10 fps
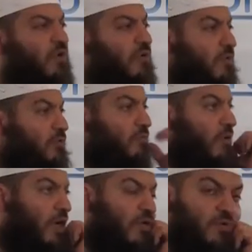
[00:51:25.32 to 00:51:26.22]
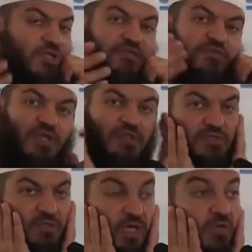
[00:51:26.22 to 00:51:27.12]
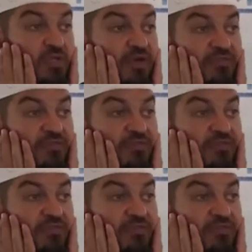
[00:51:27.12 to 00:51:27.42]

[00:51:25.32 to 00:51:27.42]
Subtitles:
Oh, so I could have done this, I